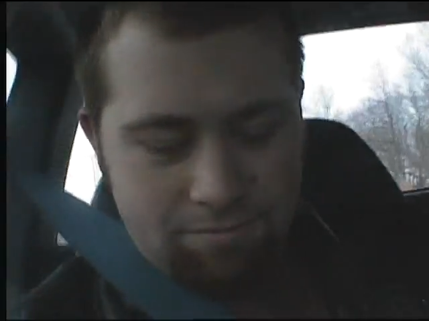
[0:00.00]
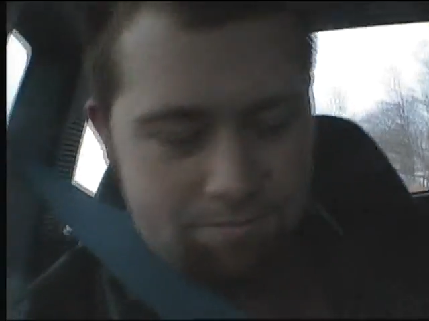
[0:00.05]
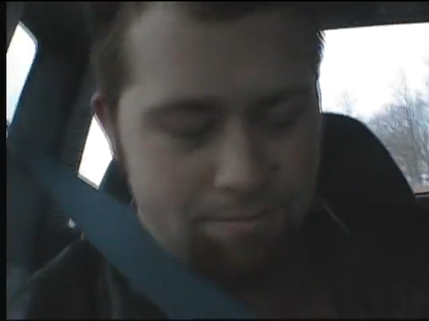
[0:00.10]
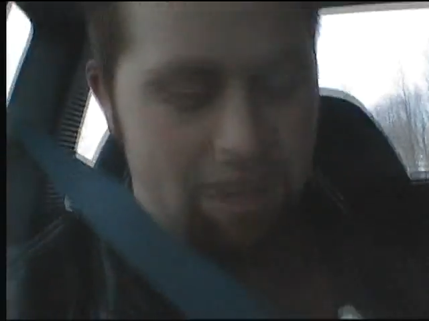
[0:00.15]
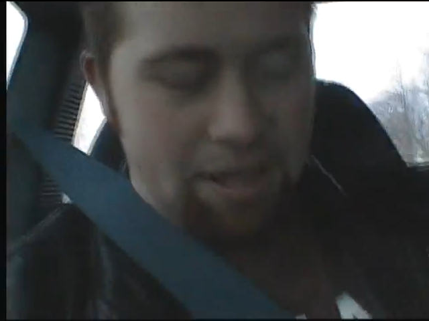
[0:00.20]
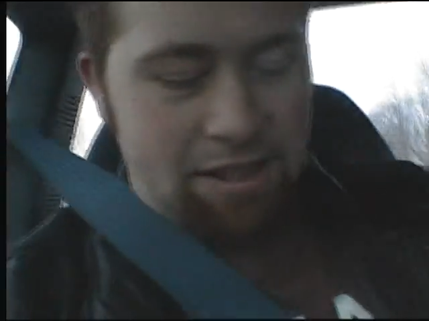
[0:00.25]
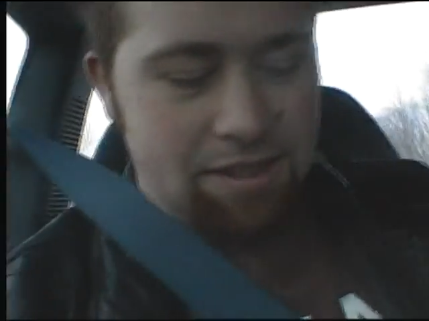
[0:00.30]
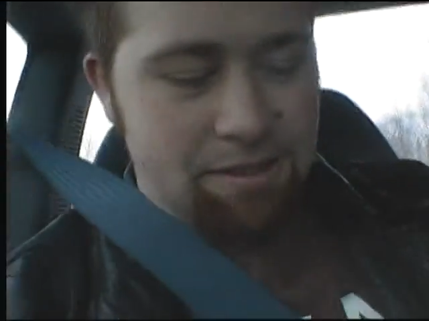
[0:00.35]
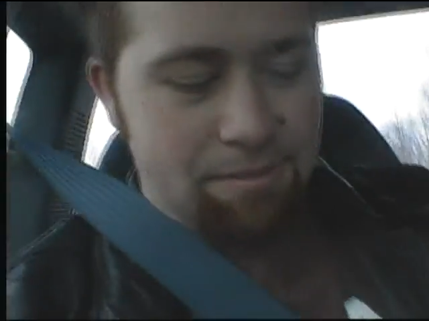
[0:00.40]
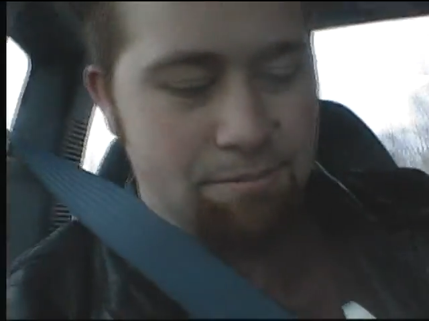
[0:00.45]

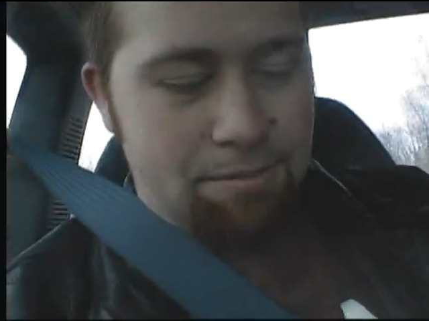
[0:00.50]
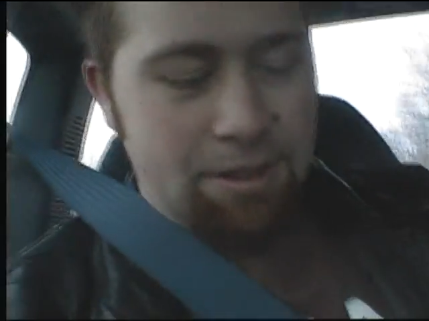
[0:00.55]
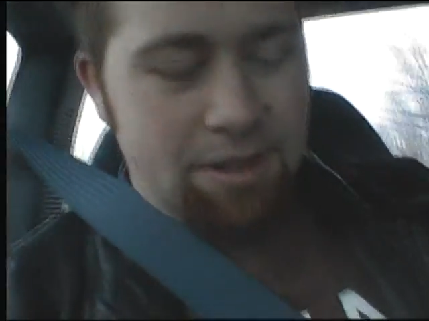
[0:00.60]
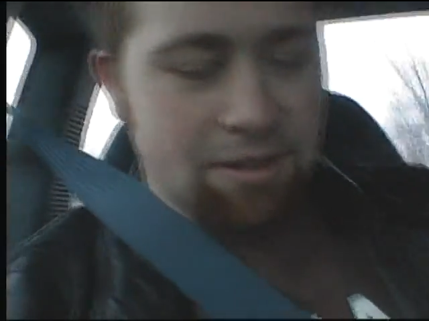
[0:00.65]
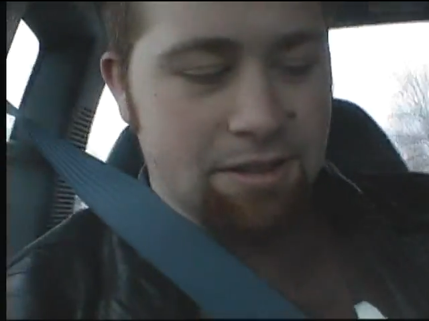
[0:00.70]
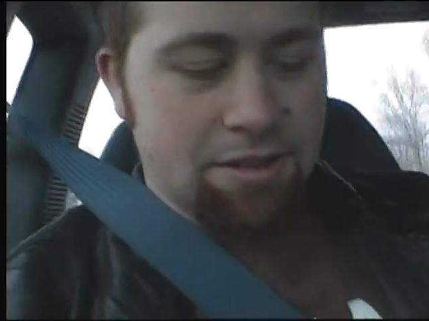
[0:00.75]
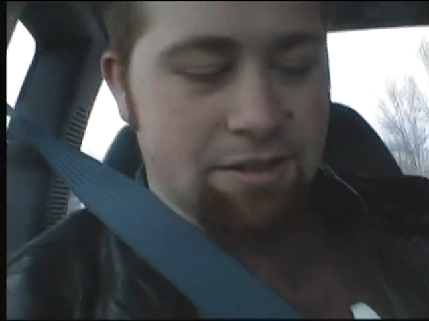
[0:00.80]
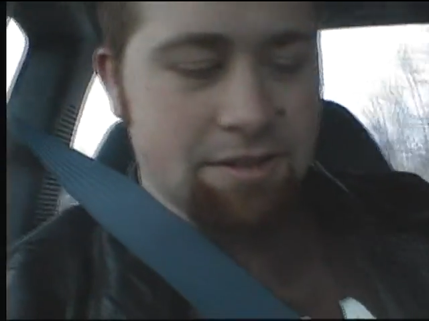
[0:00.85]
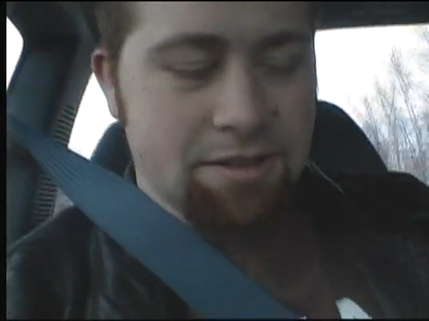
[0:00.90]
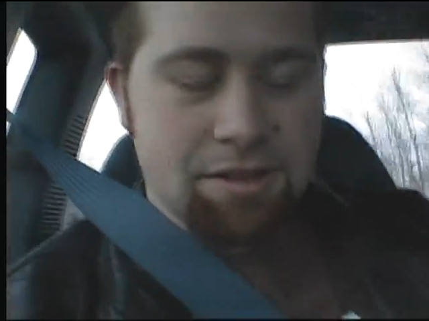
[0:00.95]
pay some
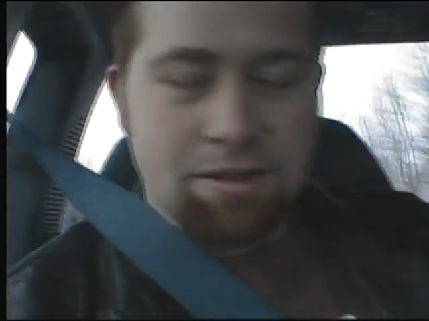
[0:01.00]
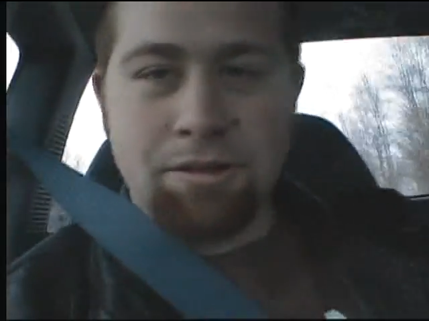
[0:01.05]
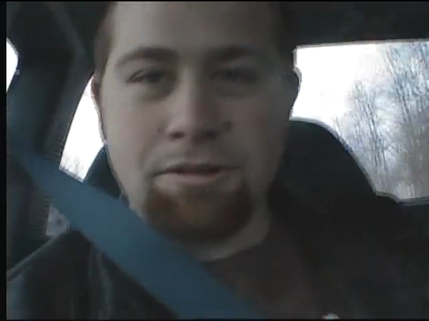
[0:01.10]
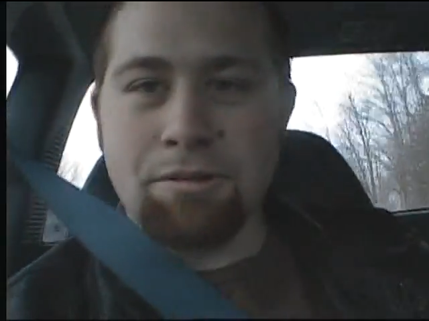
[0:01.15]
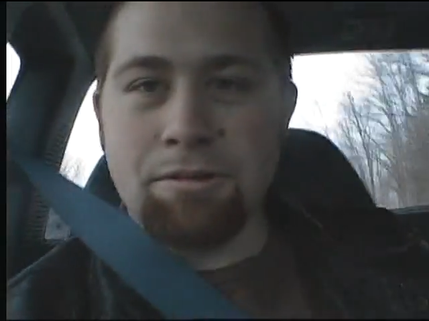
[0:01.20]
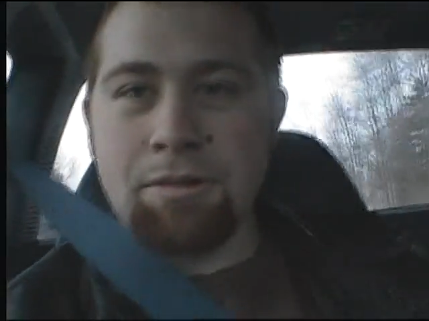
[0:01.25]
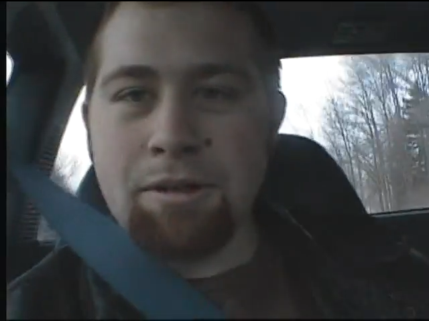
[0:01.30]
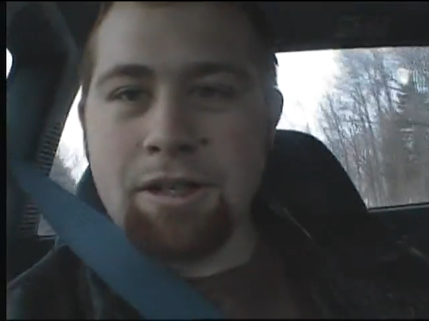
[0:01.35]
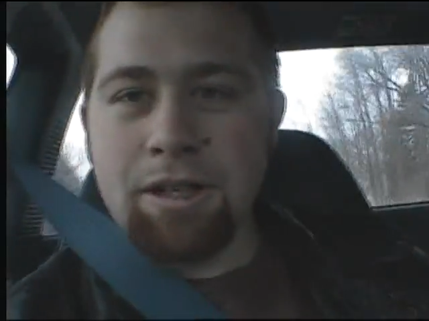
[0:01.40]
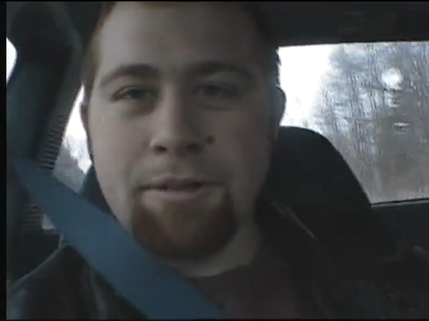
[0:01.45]
bills, go to
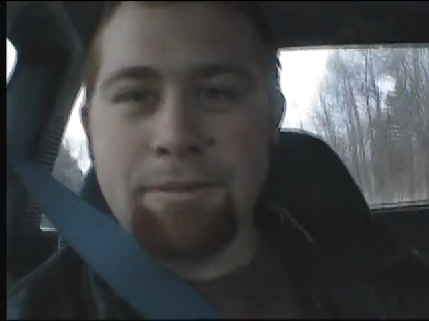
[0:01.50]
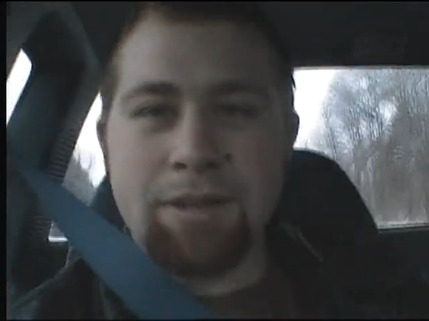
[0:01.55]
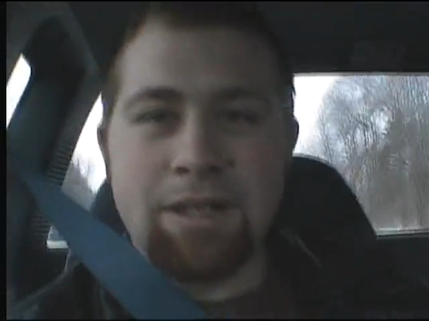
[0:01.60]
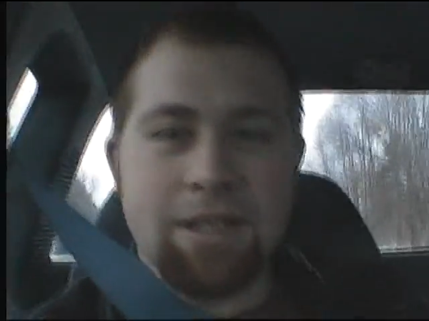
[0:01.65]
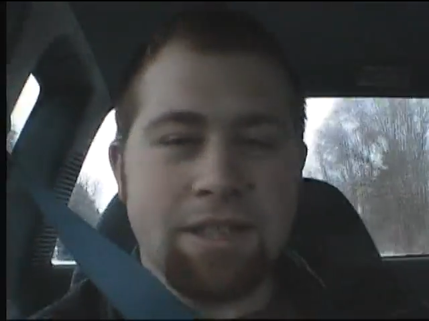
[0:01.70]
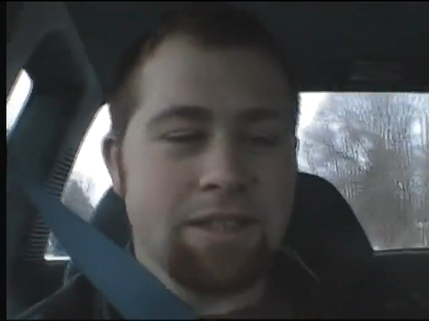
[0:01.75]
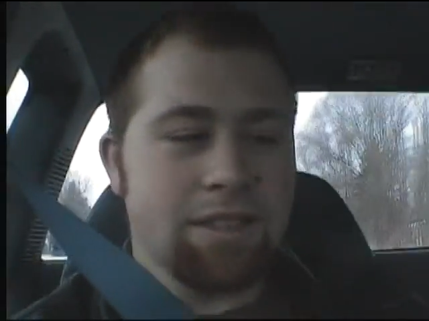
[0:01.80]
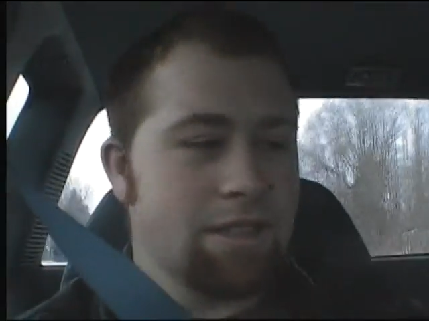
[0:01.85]
Walmart.